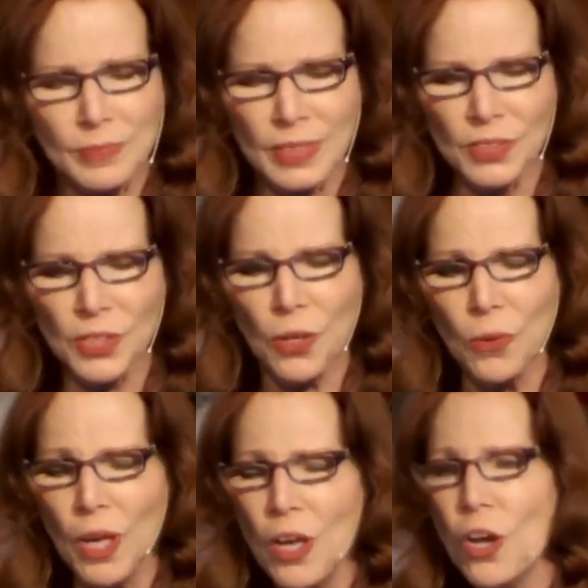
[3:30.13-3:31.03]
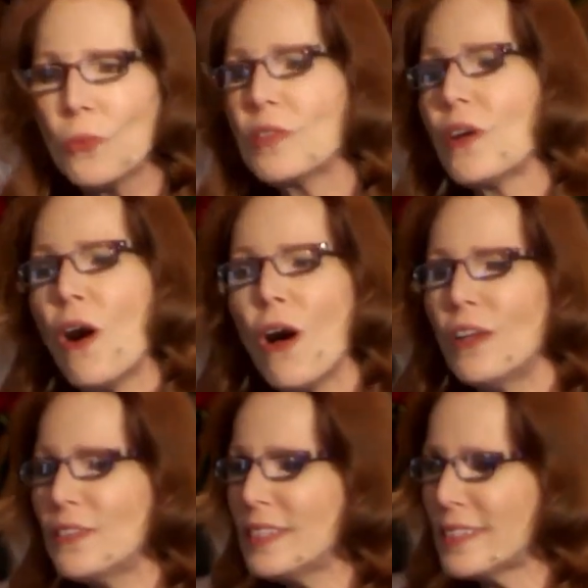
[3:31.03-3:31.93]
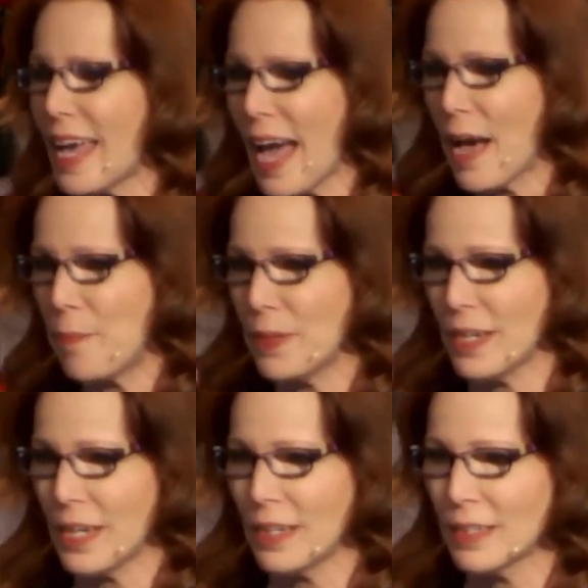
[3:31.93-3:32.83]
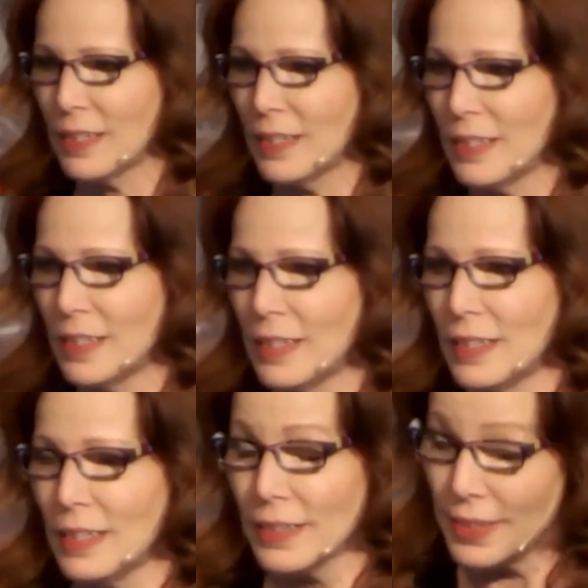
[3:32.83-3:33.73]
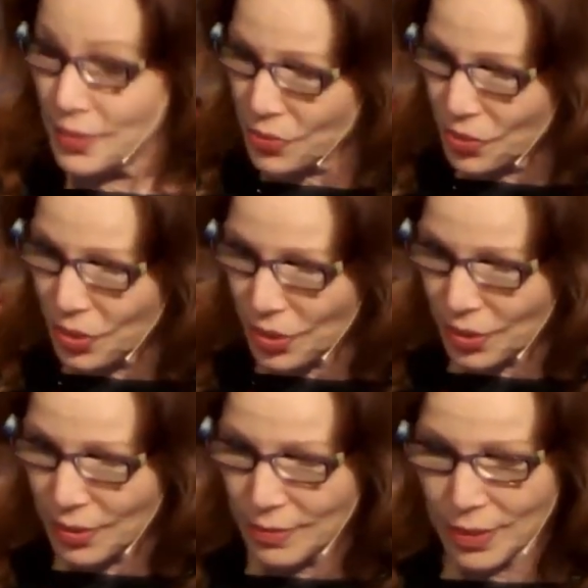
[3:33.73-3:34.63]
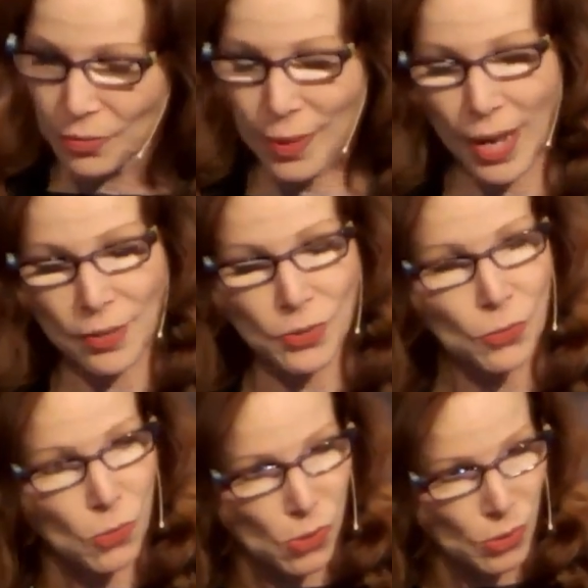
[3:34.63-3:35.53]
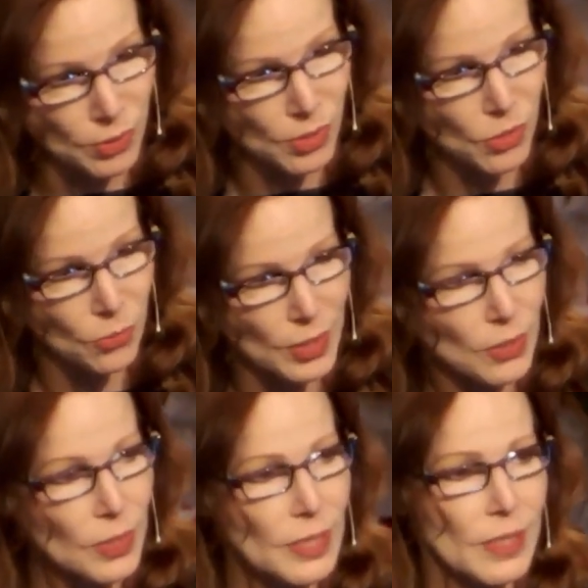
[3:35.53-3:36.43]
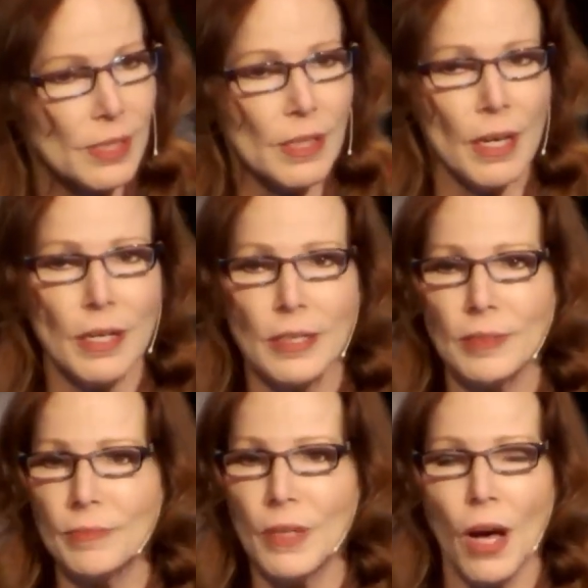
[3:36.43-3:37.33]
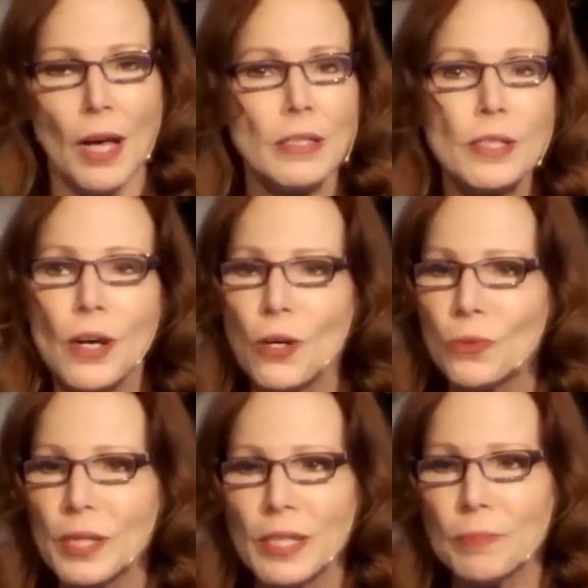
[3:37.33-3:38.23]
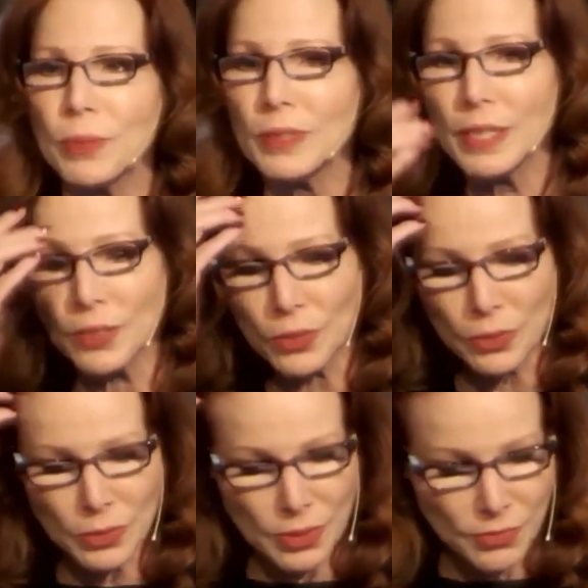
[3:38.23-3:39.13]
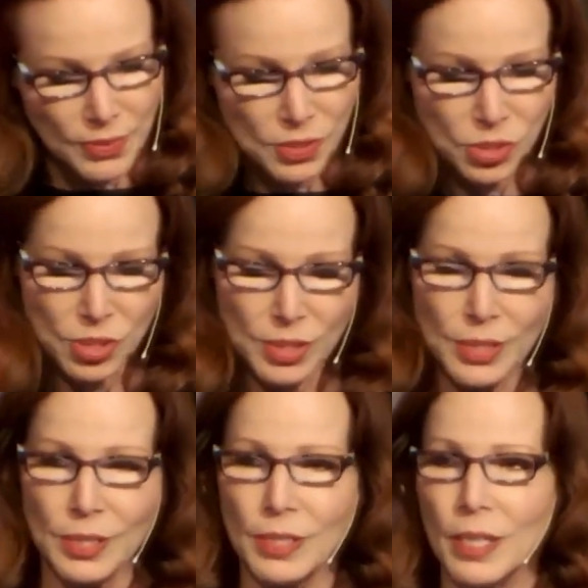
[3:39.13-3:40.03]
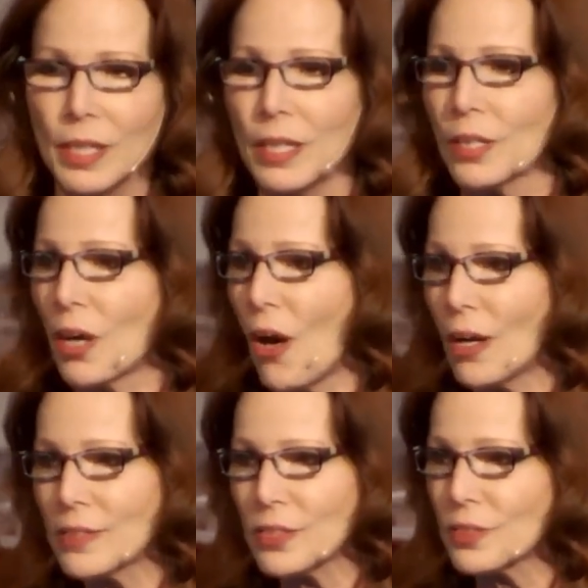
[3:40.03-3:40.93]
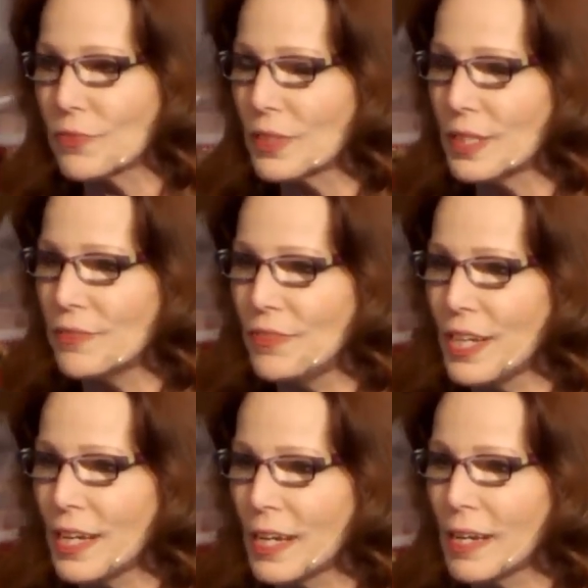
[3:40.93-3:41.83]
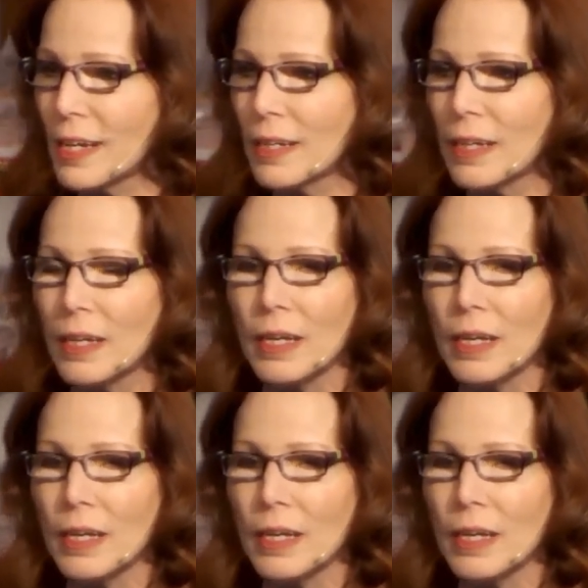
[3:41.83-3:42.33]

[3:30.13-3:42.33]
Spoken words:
So with all that's happening this year around the world, you know, whether it's ongoing political division, cost of living,